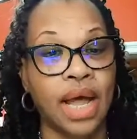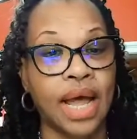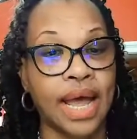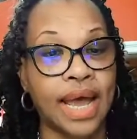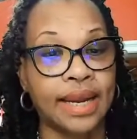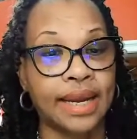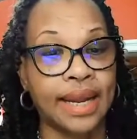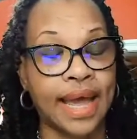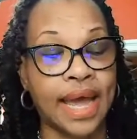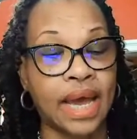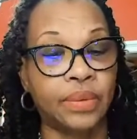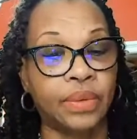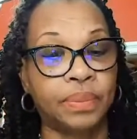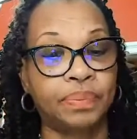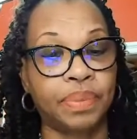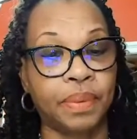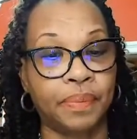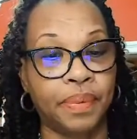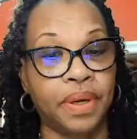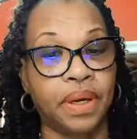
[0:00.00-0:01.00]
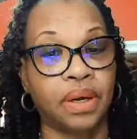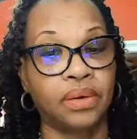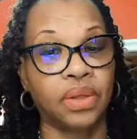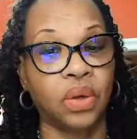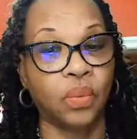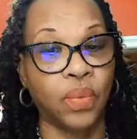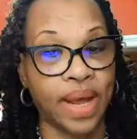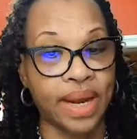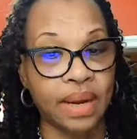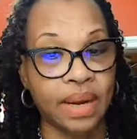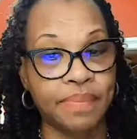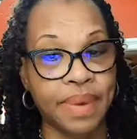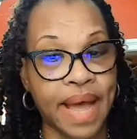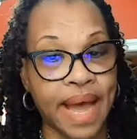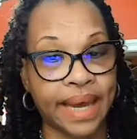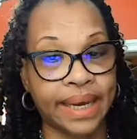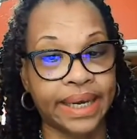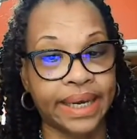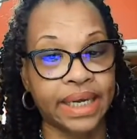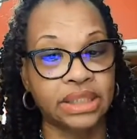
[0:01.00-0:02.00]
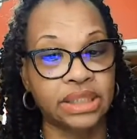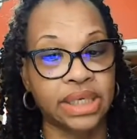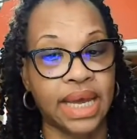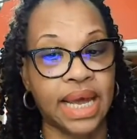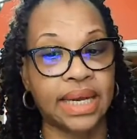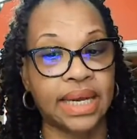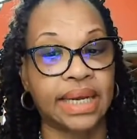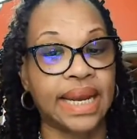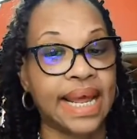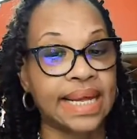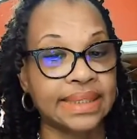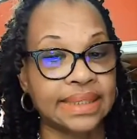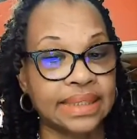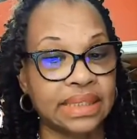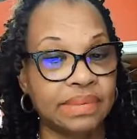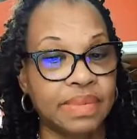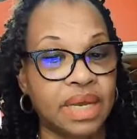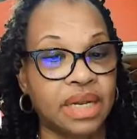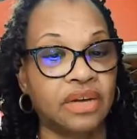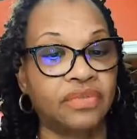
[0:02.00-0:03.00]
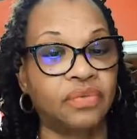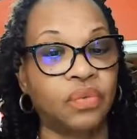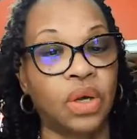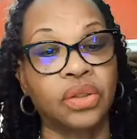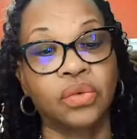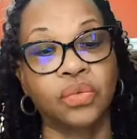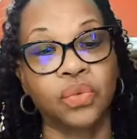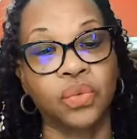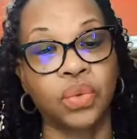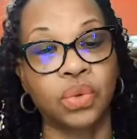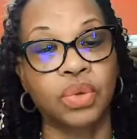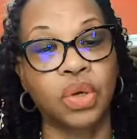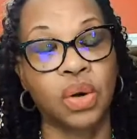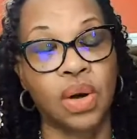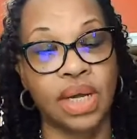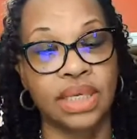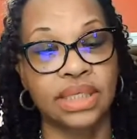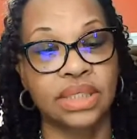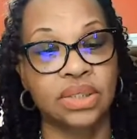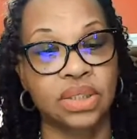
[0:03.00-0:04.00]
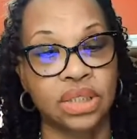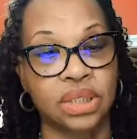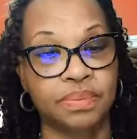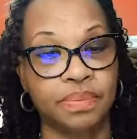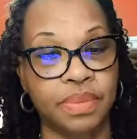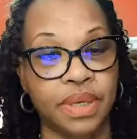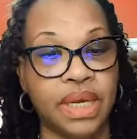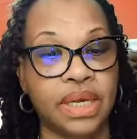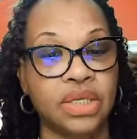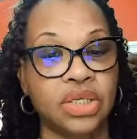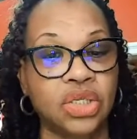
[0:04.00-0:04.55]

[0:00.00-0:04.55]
and I would prepare the wedding package and an estimate of what the room cost could be.